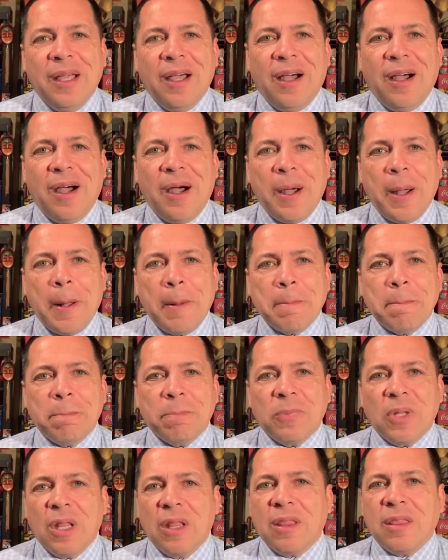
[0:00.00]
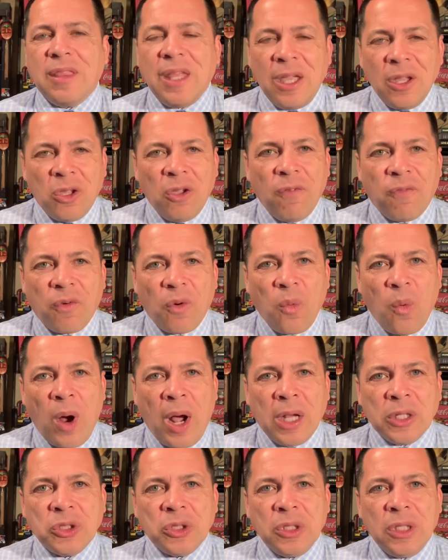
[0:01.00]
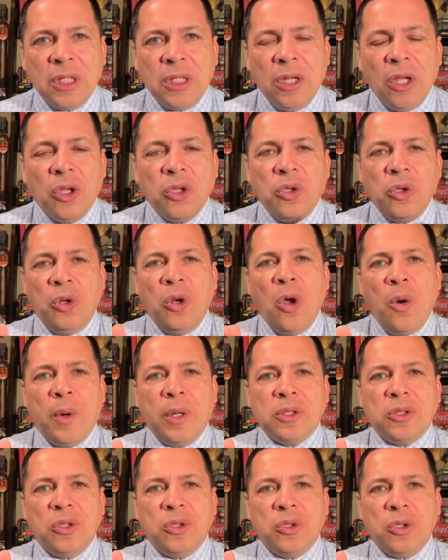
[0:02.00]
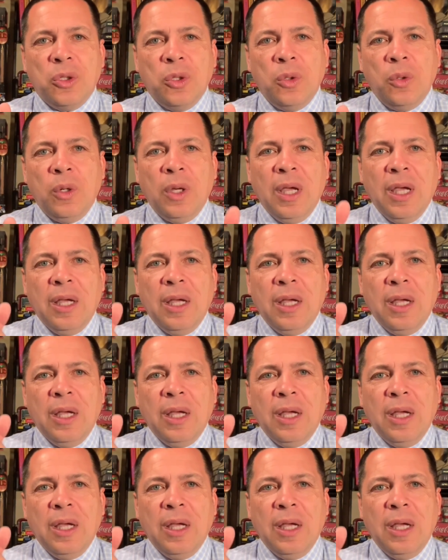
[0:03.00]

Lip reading: Thank you for watching. You know what to do.